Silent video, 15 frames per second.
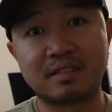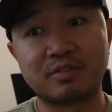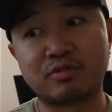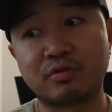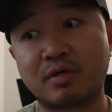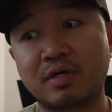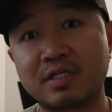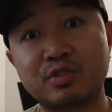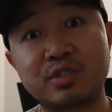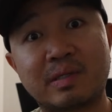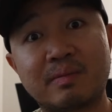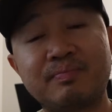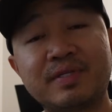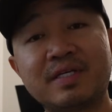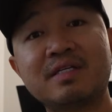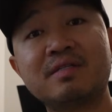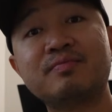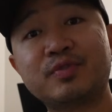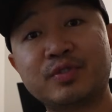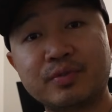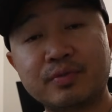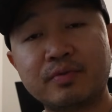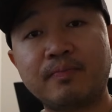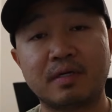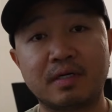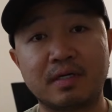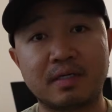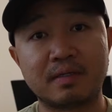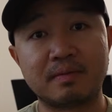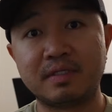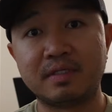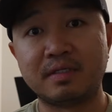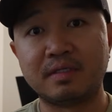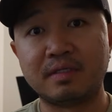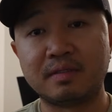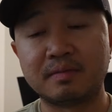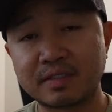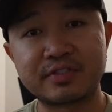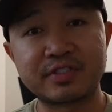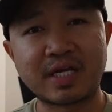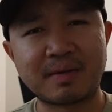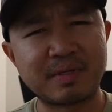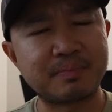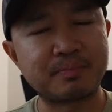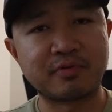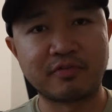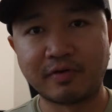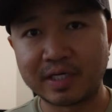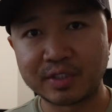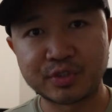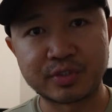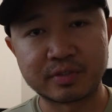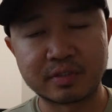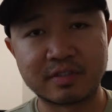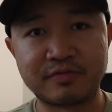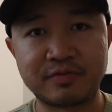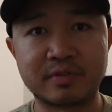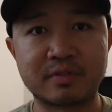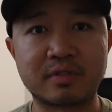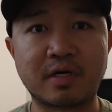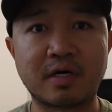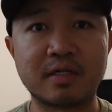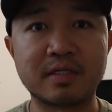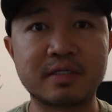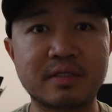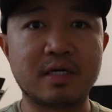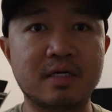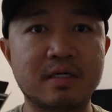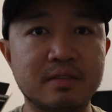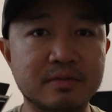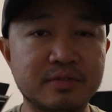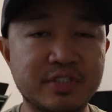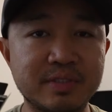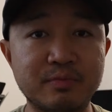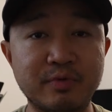So I jumped into the semi-professional, if you could call it, sim